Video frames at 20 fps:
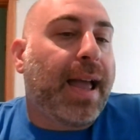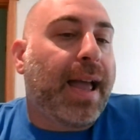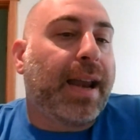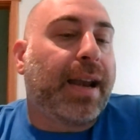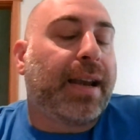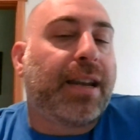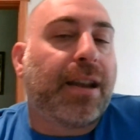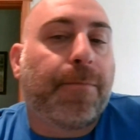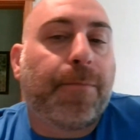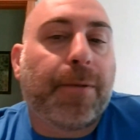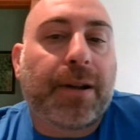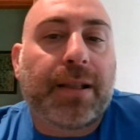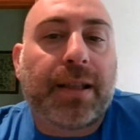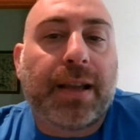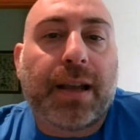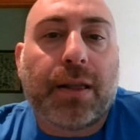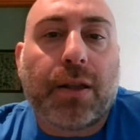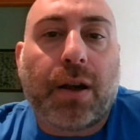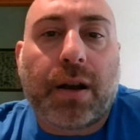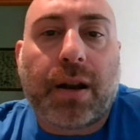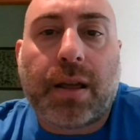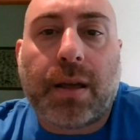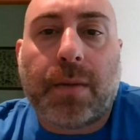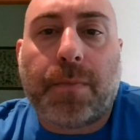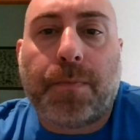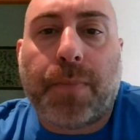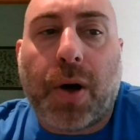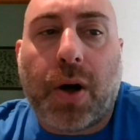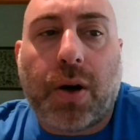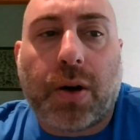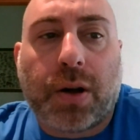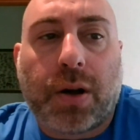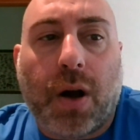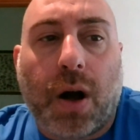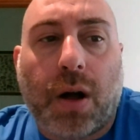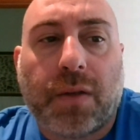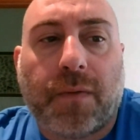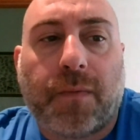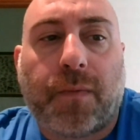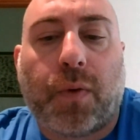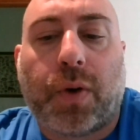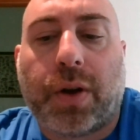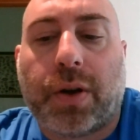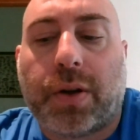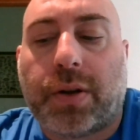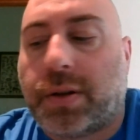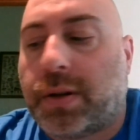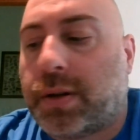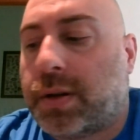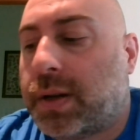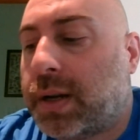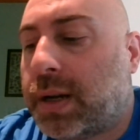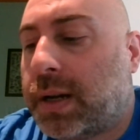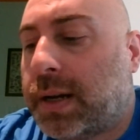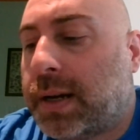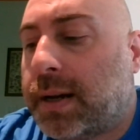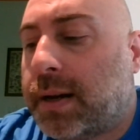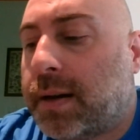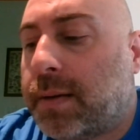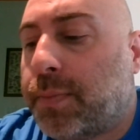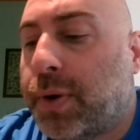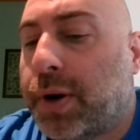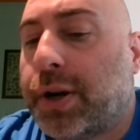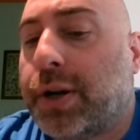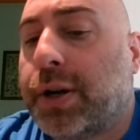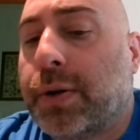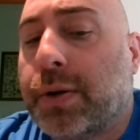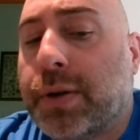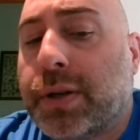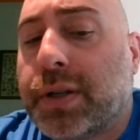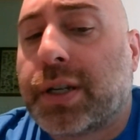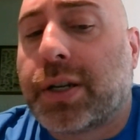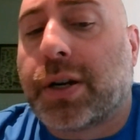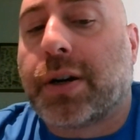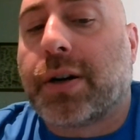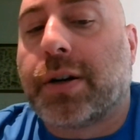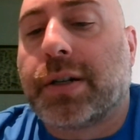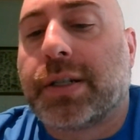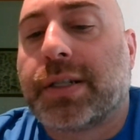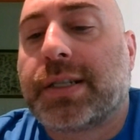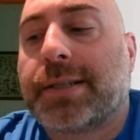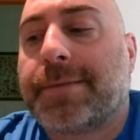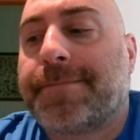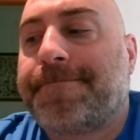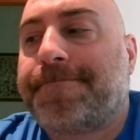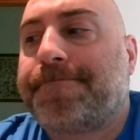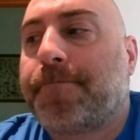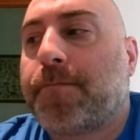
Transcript: And typically a lot of the bulk olive oil producers